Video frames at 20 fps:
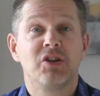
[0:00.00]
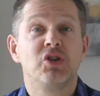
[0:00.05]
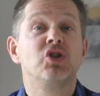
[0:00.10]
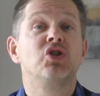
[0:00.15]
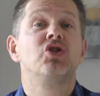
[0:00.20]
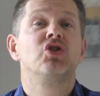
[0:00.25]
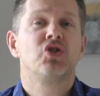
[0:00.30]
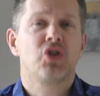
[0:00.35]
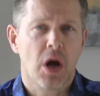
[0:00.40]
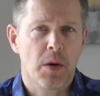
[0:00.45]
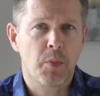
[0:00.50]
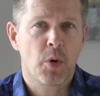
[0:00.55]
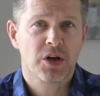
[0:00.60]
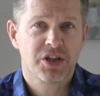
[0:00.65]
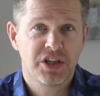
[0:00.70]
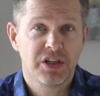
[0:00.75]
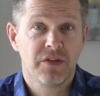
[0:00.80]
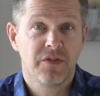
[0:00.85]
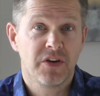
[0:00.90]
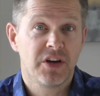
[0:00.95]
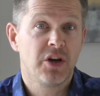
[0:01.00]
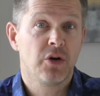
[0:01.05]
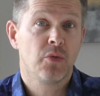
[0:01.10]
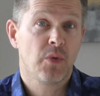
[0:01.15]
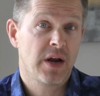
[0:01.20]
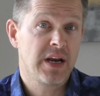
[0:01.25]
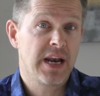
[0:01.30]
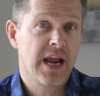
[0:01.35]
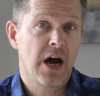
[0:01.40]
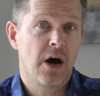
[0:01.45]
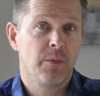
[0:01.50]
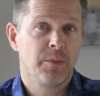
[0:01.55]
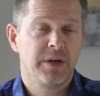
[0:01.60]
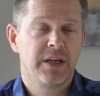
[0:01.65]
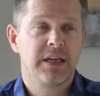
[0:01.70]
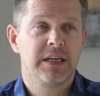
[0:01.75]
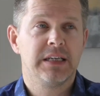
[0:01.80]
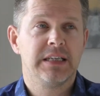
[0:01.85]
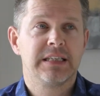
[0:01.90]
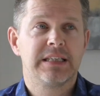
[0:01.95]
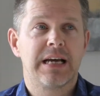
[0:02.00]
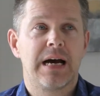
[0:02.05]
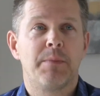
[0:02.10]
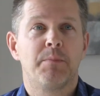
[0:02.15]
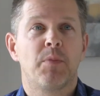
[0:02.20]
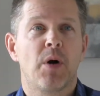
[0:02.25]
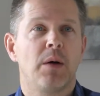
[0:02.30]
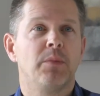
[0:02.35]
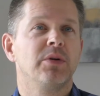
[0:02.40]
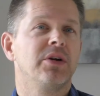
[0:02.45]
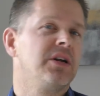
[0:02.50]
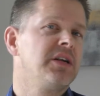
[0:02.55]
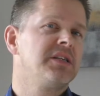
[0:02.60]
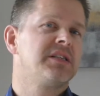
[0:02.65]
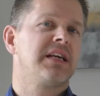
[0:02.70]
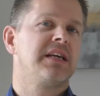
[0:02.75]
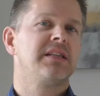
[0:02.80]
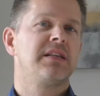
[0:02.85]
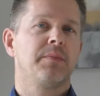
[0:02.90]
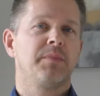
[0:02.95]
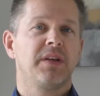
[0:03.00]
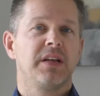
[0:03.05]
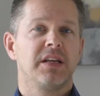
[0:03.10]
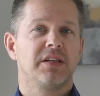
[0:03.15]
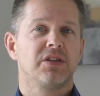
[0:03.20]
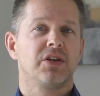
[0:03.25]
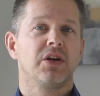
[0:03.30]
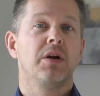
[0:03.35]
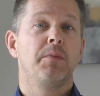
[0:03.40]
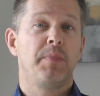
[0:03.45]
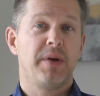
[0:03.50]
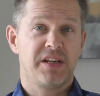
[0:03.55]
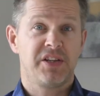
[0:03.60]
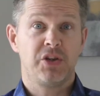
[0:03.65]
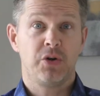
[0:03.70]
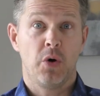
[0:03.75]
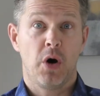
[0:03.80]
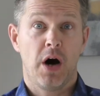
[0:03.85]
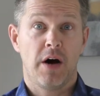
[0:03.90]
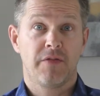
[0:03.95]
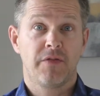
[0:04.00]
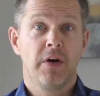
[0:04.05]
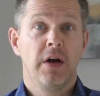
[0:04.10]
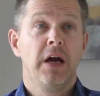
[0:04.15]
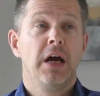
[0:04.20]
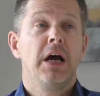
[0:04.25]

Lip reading: stop watching the video right now, because I'm probably gonna say something that's gonna piss you off.